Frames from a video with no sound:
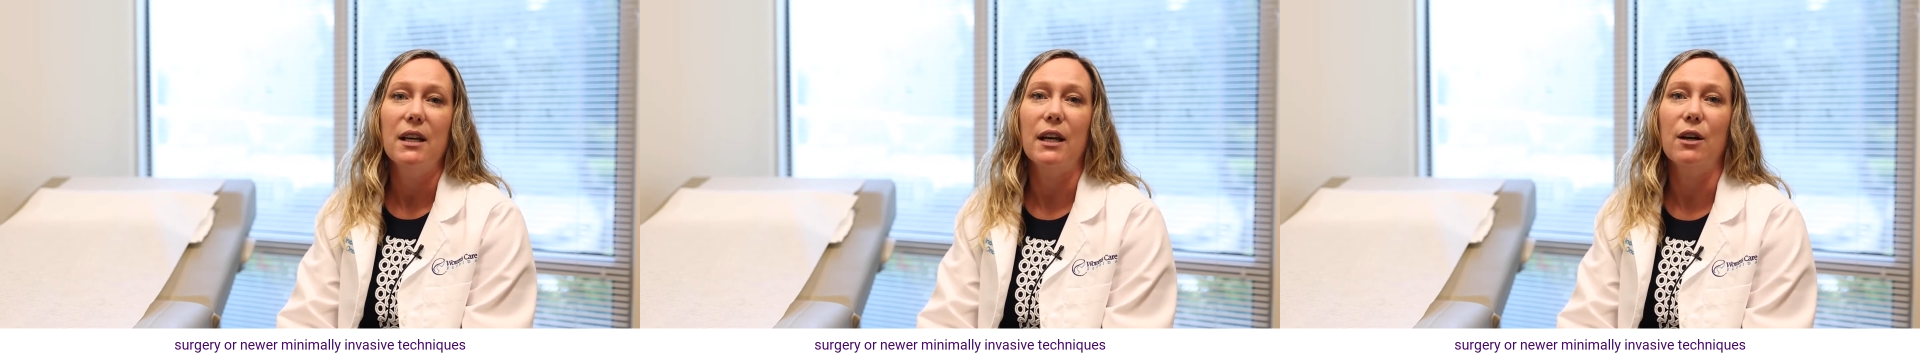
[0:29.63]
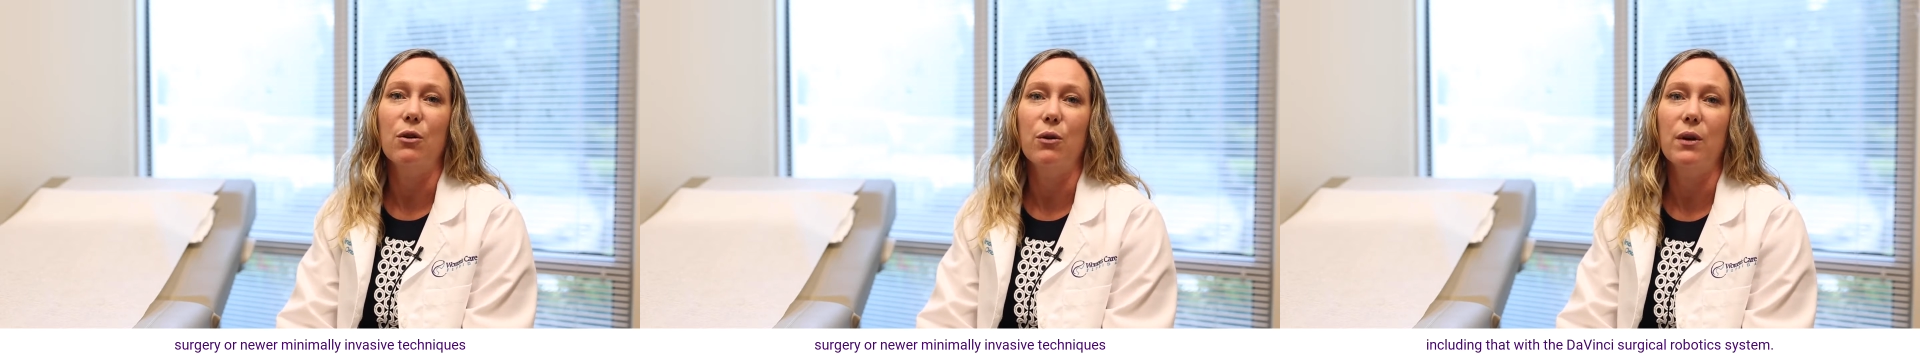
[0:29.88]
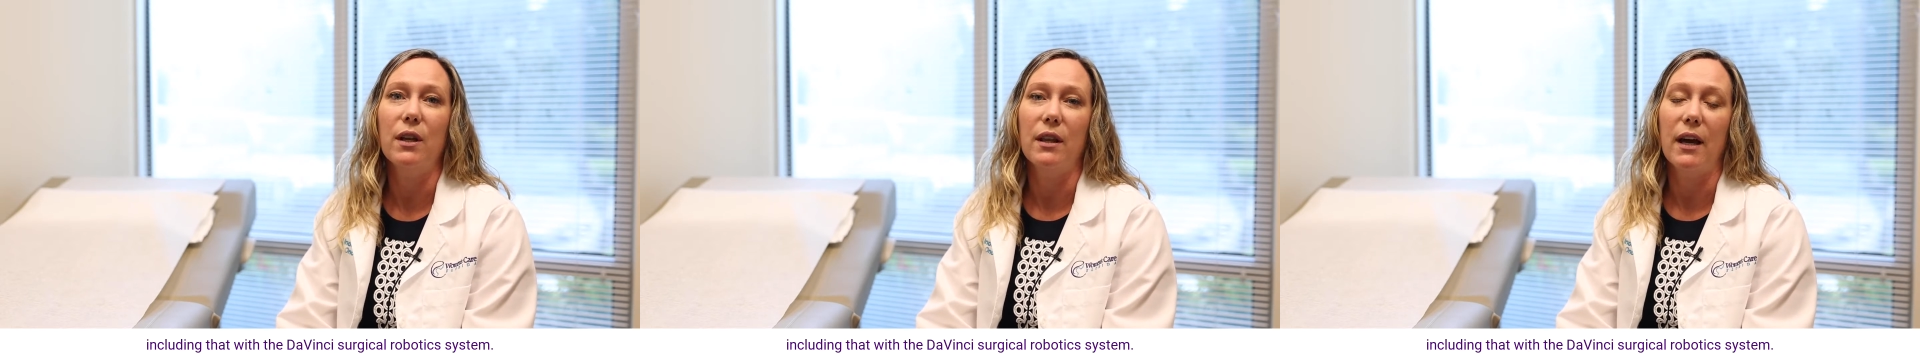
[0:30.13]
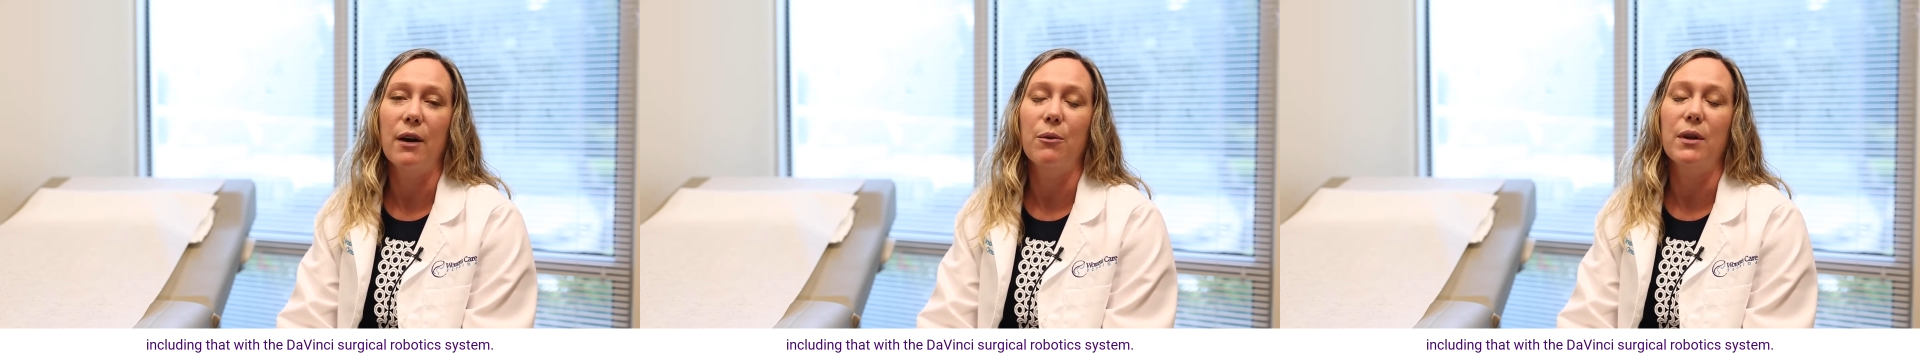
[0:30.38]
including including
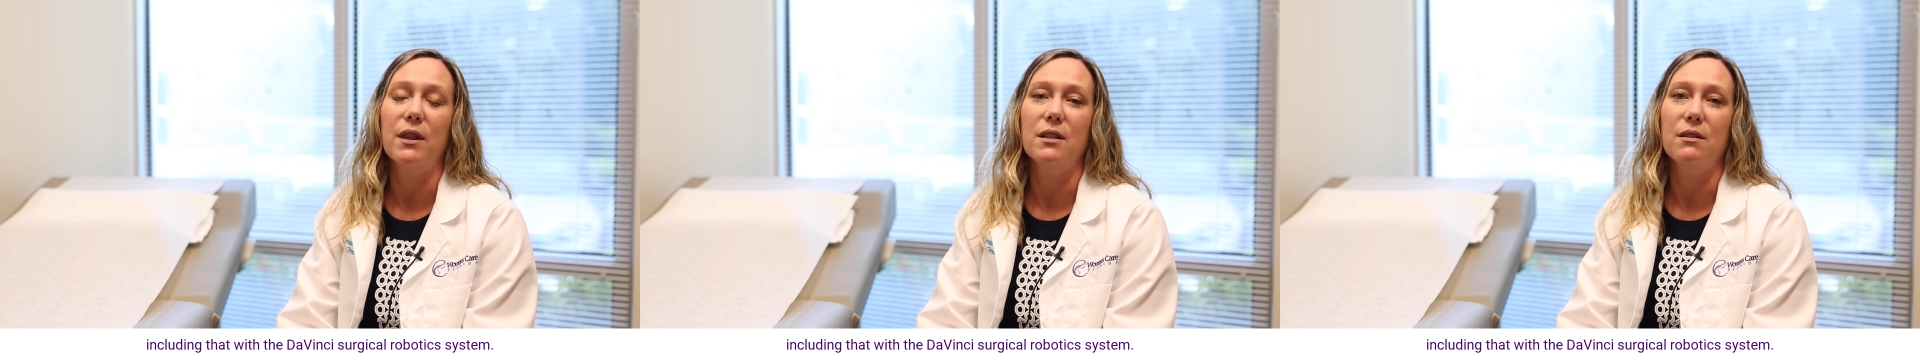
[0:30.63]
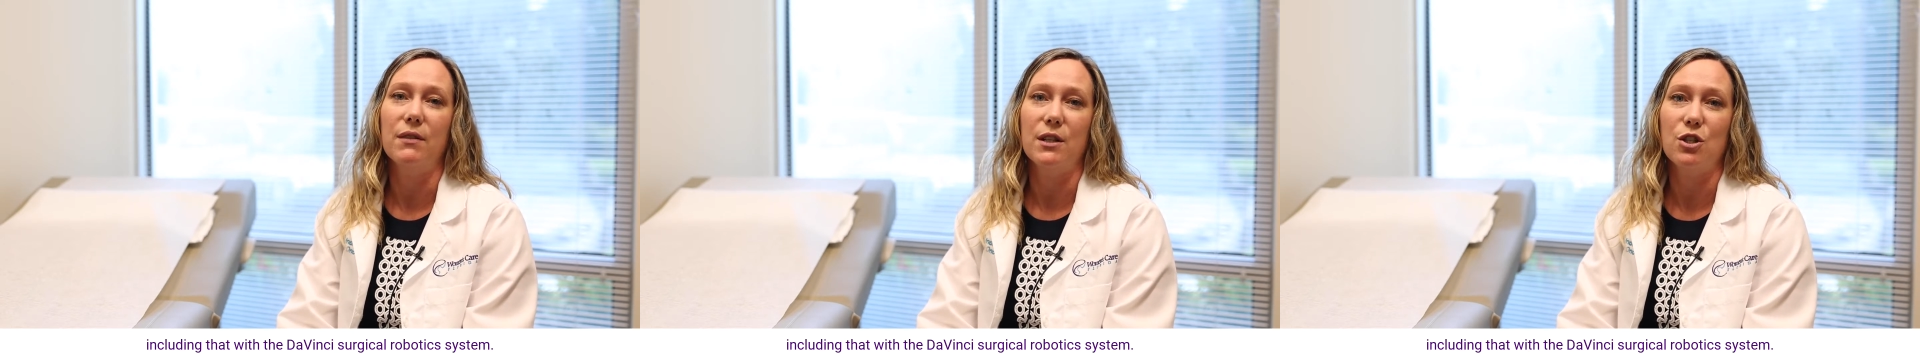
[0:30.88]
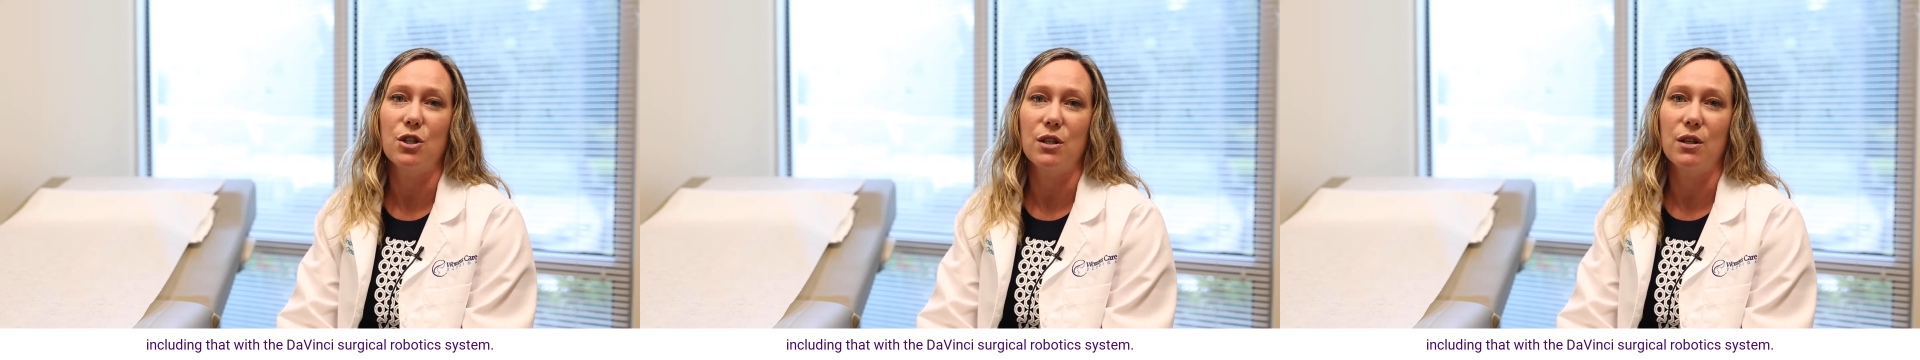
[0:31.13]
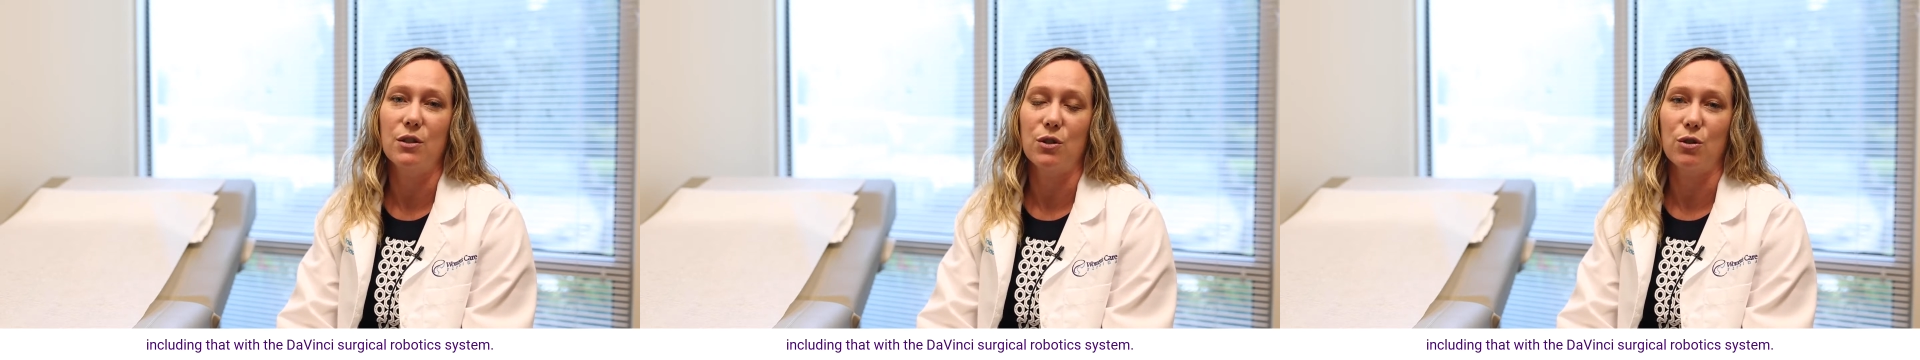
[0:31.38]
that with the Da
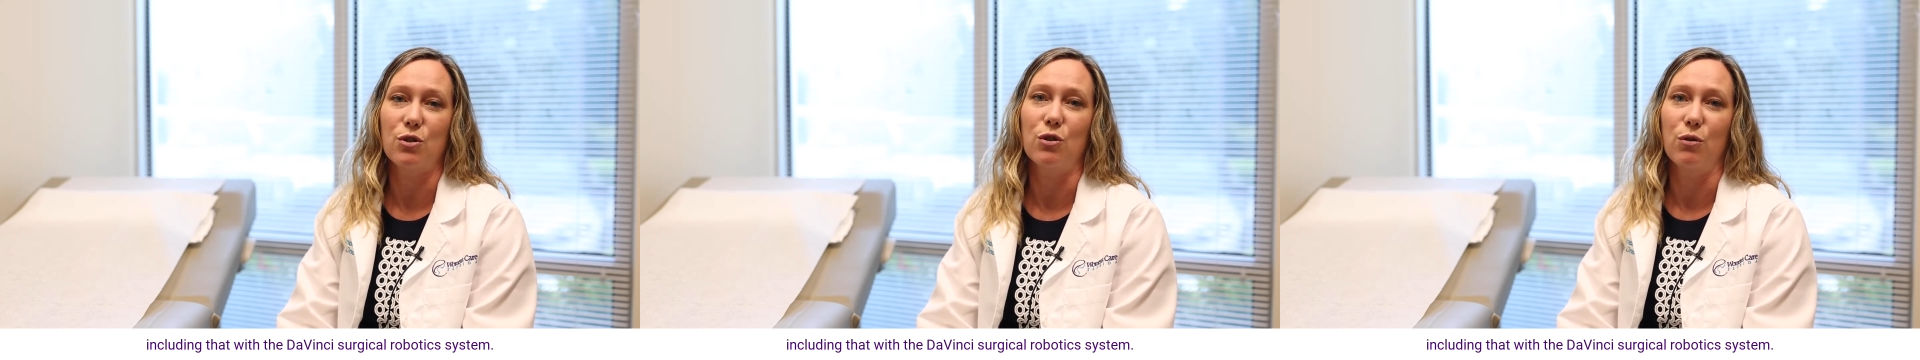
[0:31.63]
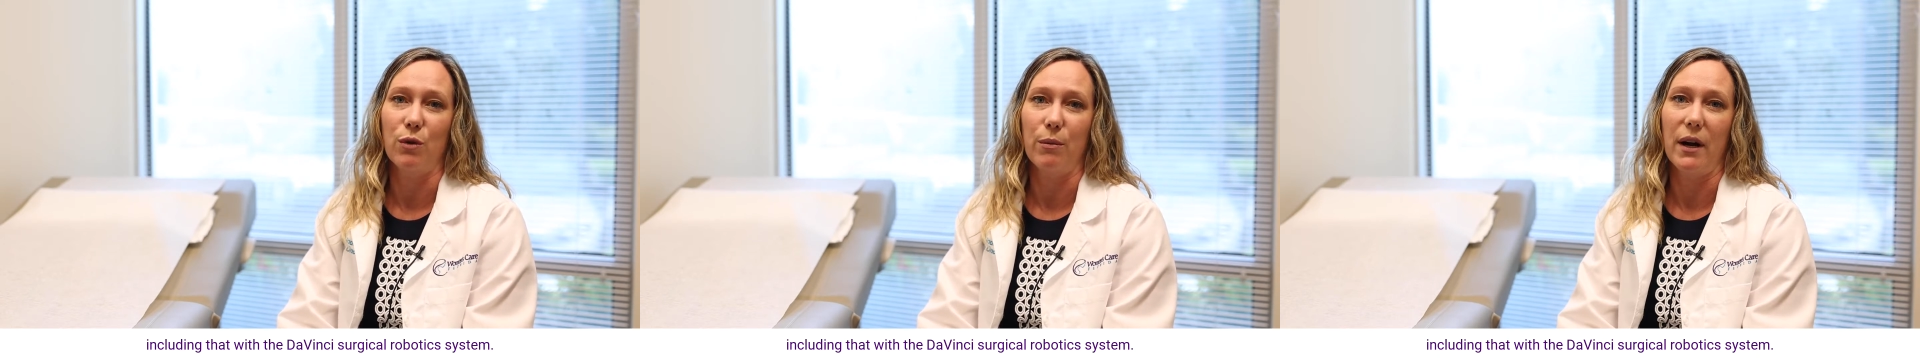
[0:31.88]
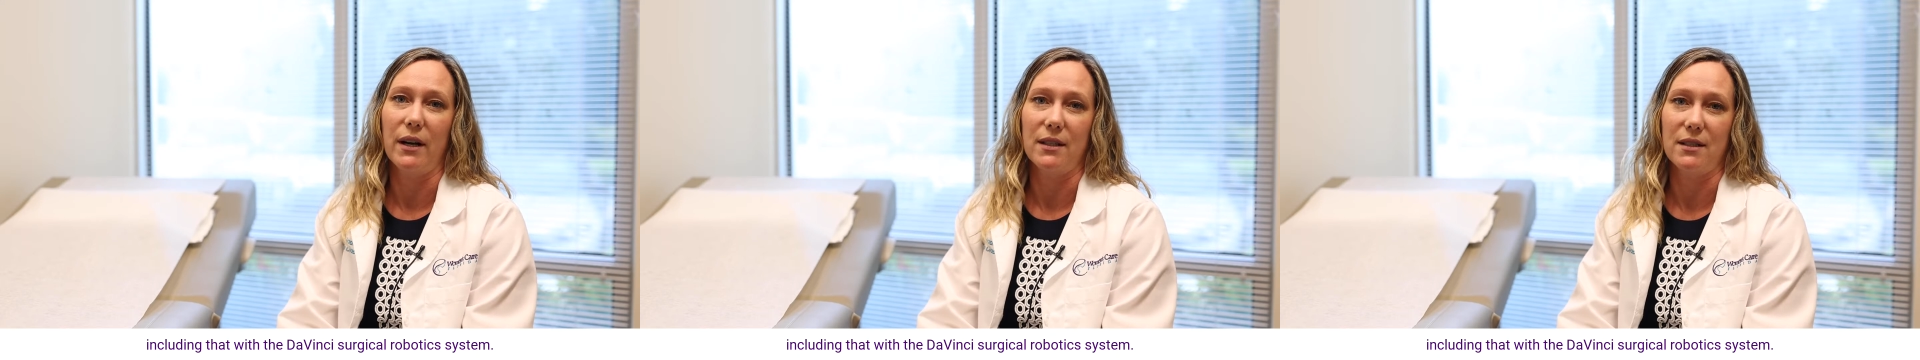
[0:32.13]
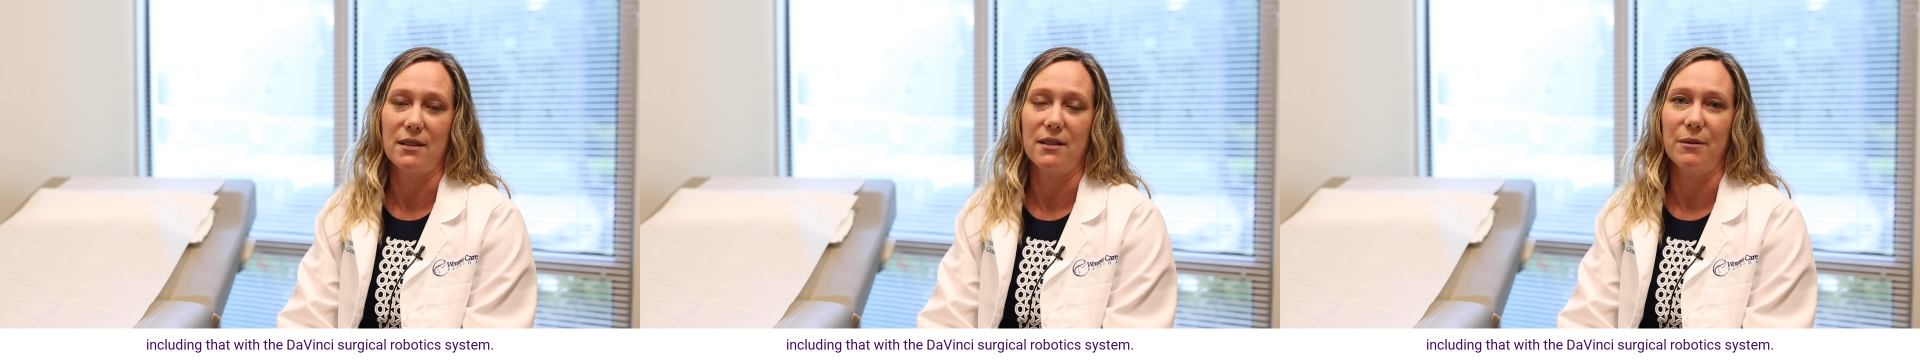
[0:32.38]
Vinci surgical
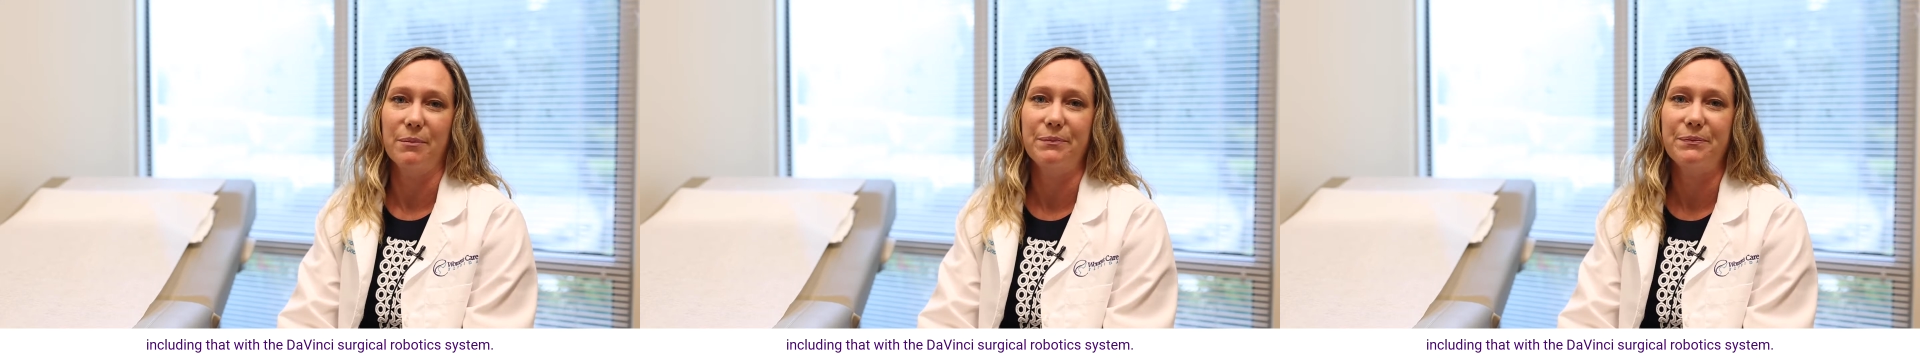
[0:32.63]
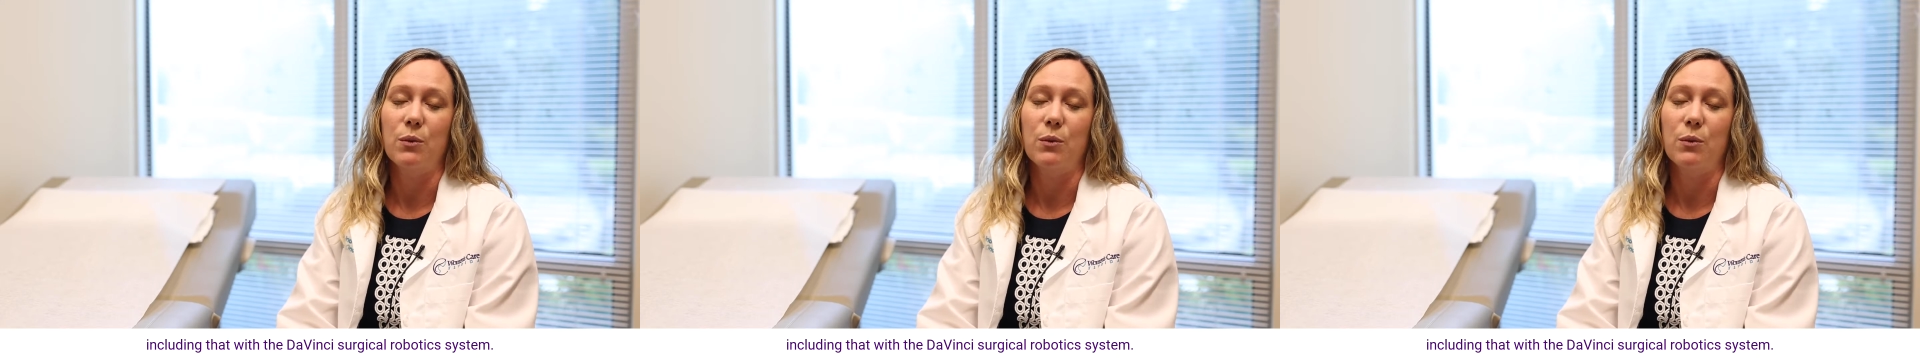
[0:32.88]
robotic system.